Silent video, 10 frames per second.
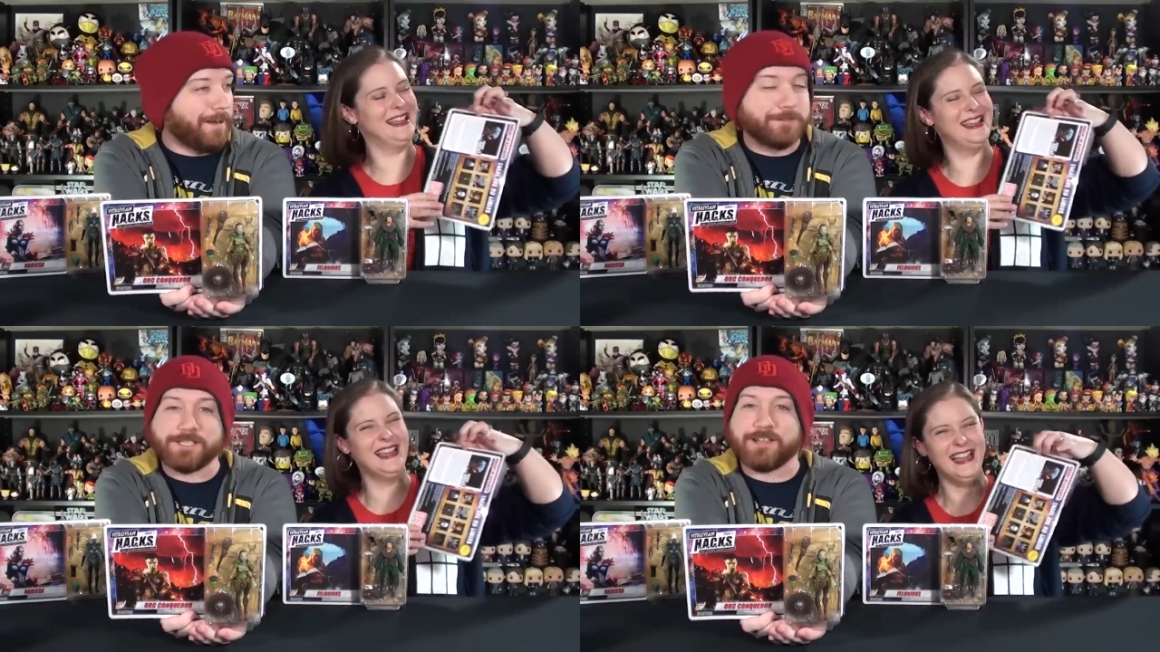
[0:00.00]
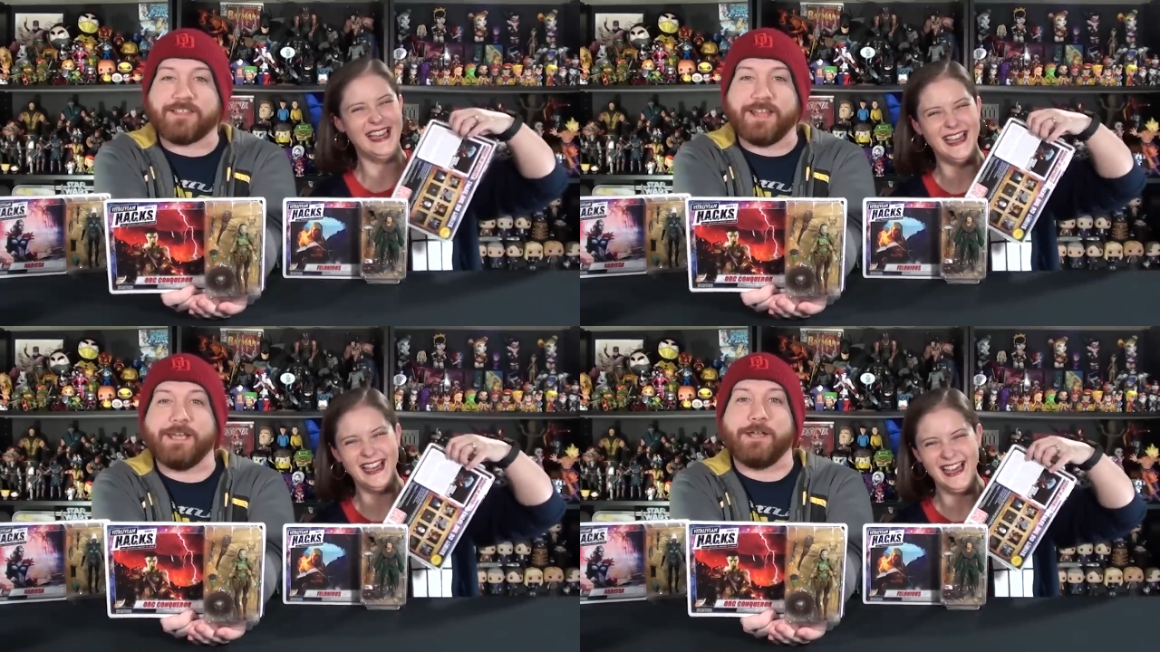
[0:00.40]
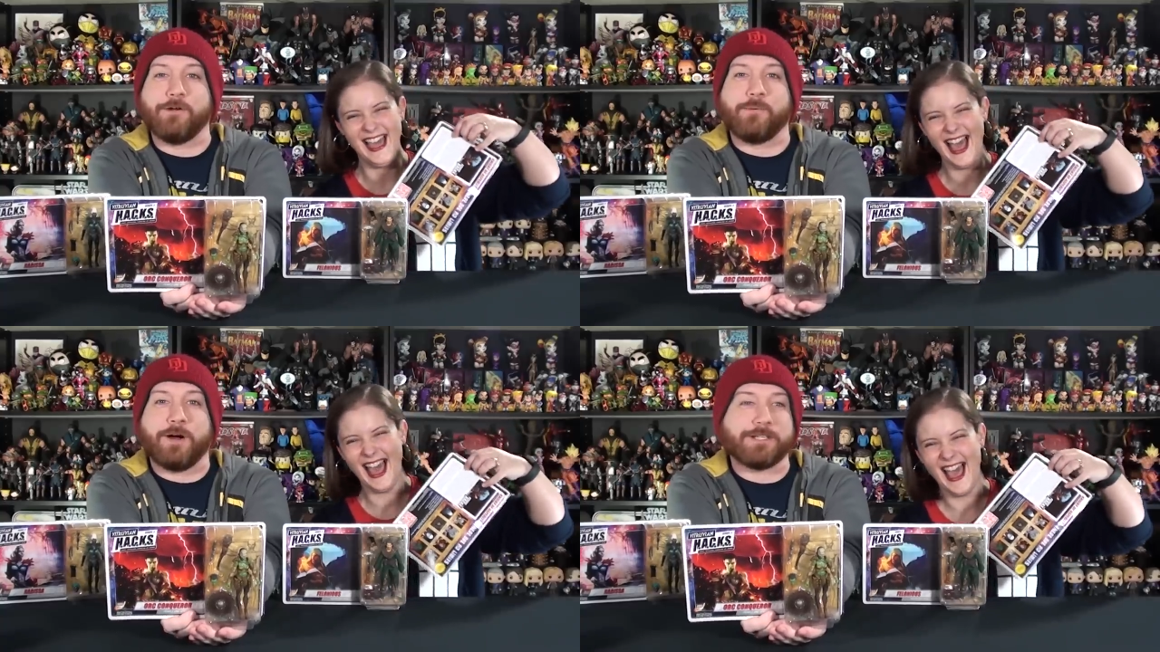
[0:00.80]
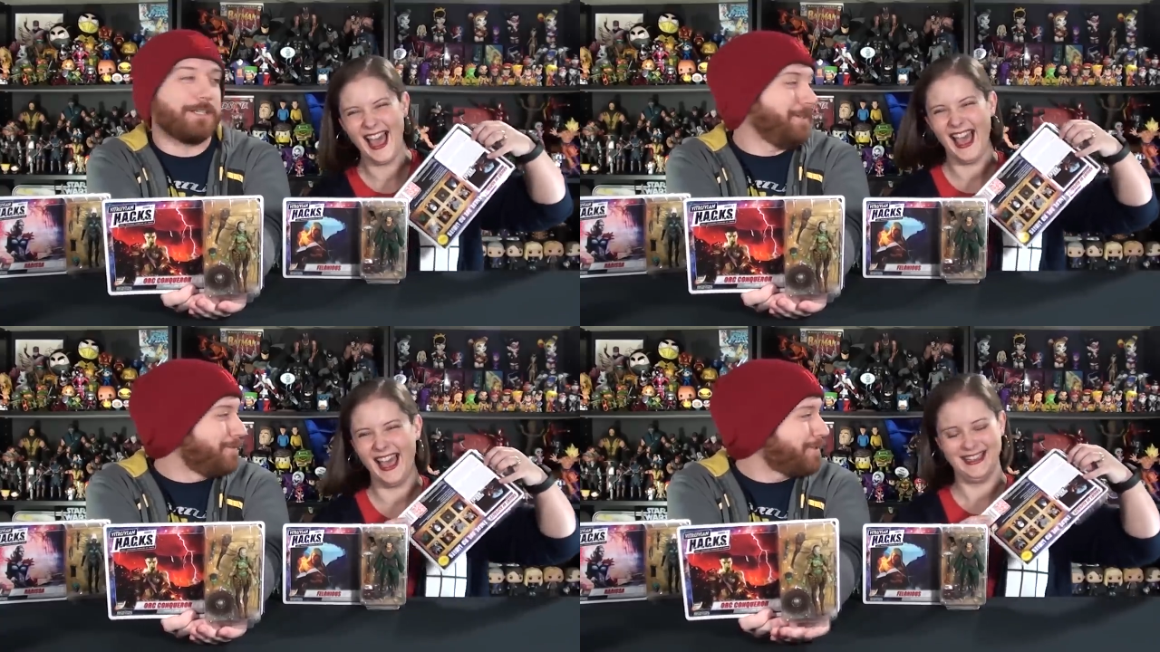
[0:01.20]
Speaker 1: I was just sitting here
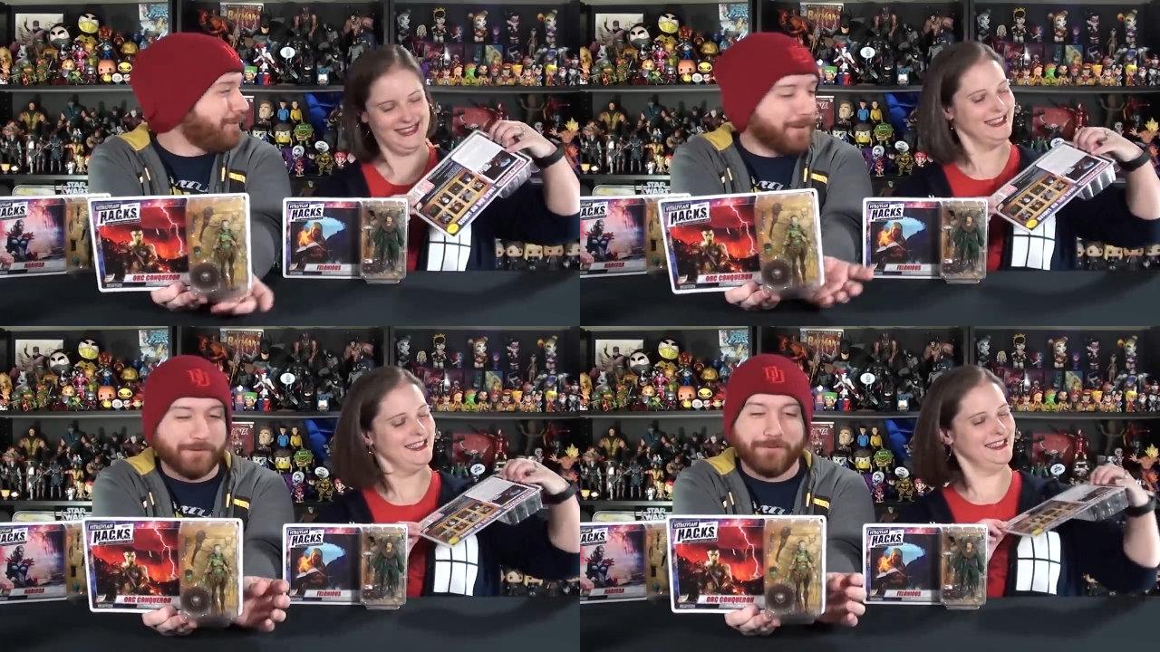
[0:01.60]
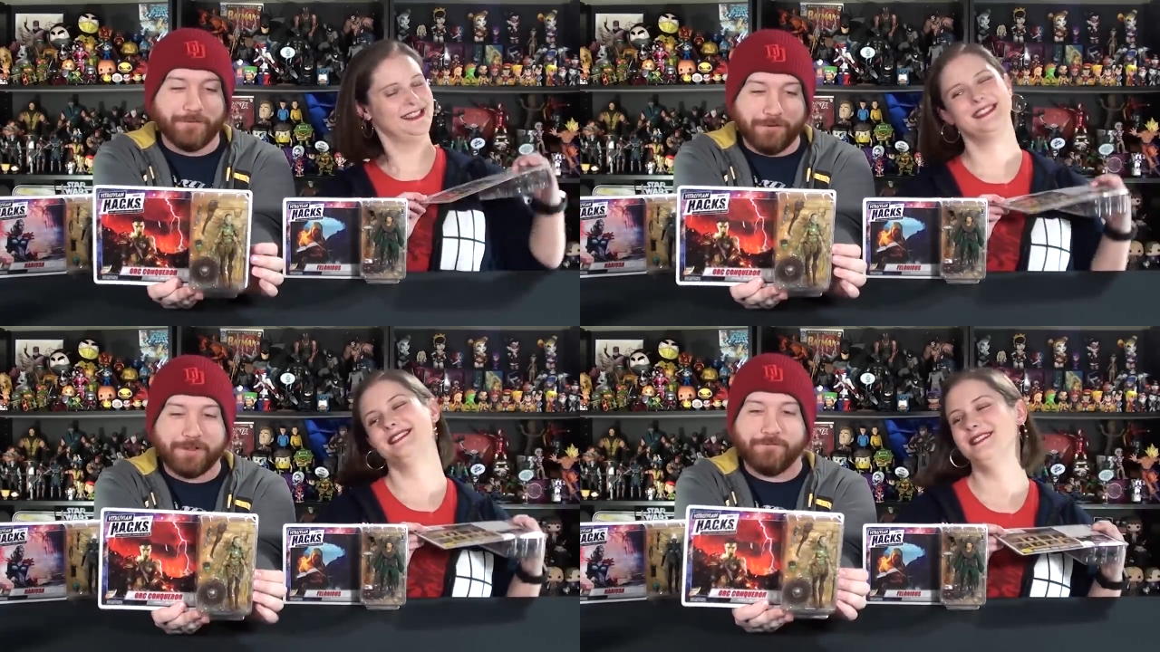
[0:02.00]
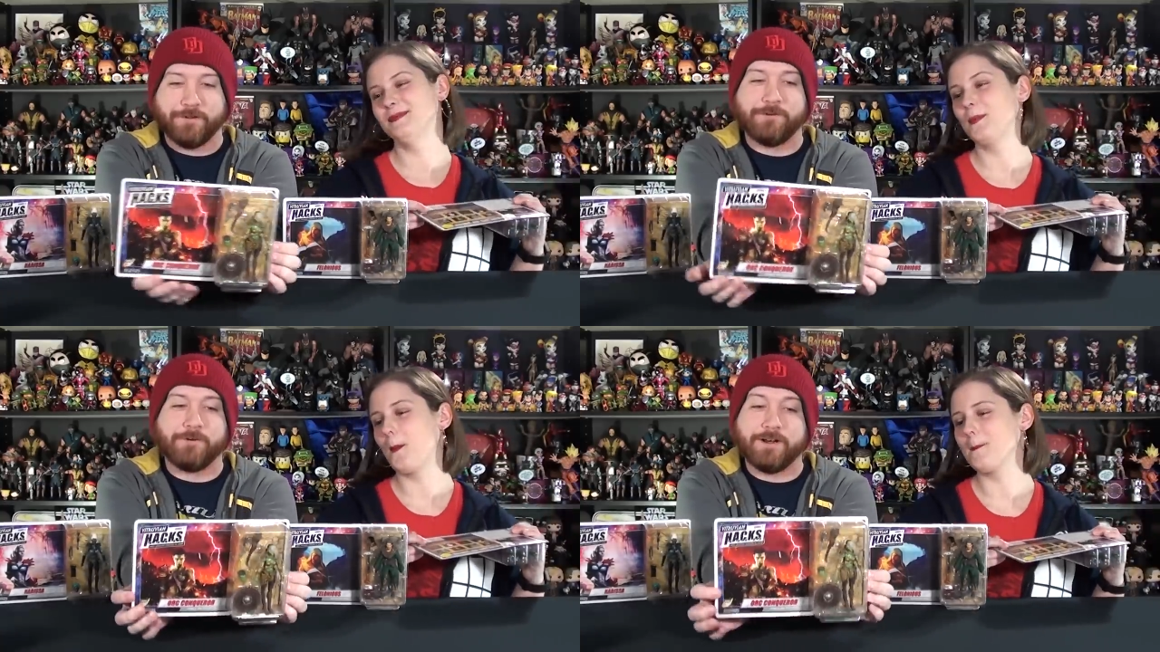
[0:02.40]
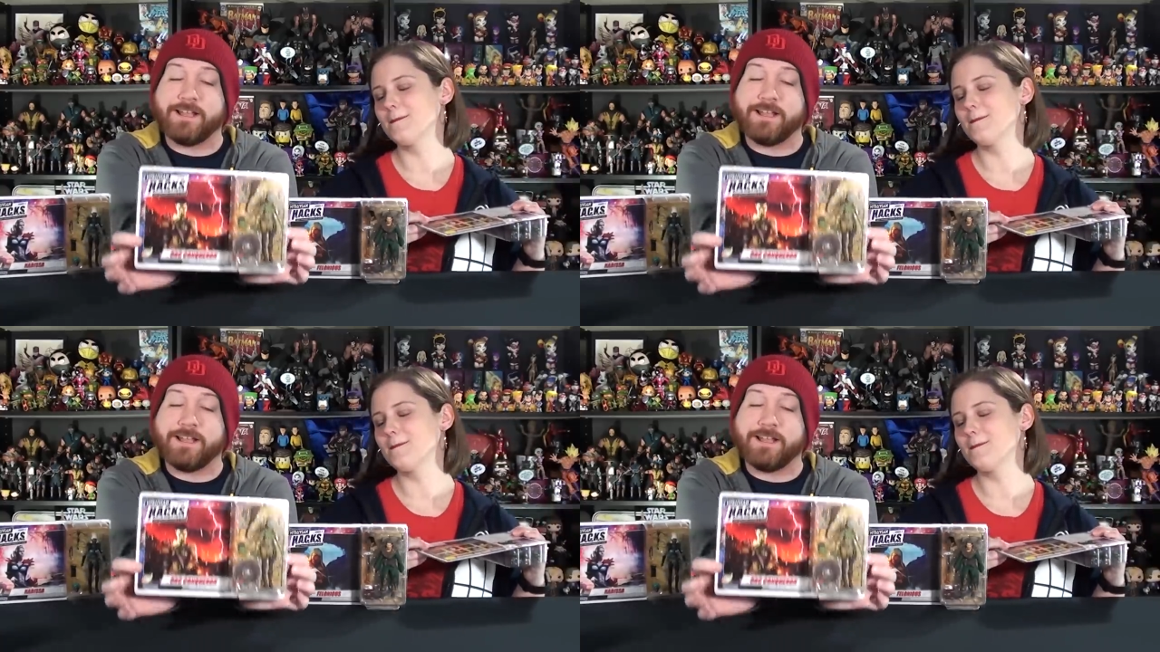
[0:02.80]
watching you struggle, looking for the word.